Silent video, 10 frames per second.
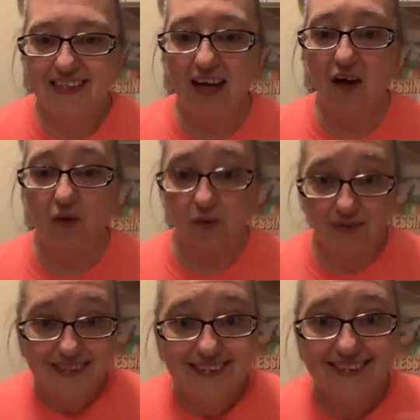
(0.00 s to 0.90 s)
So,
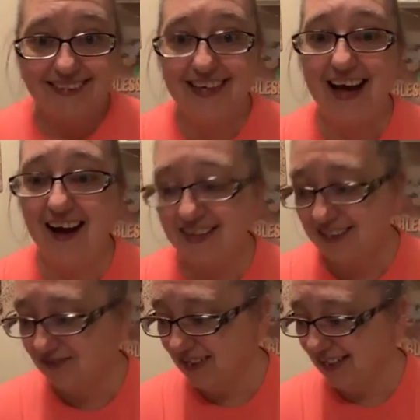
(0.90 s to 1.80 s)
I
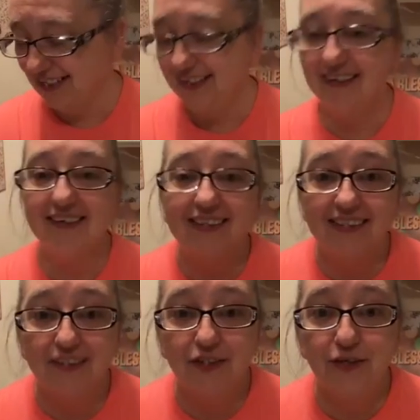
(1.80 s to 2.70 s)
just want to
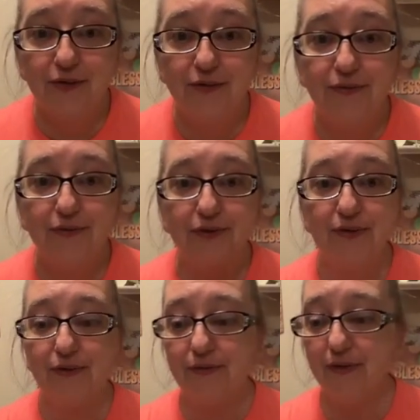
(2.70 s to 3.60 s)
encourage you
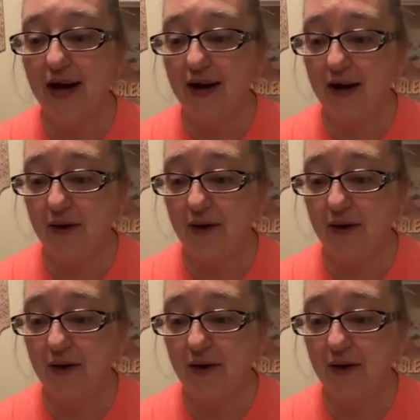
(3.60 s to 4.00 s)
to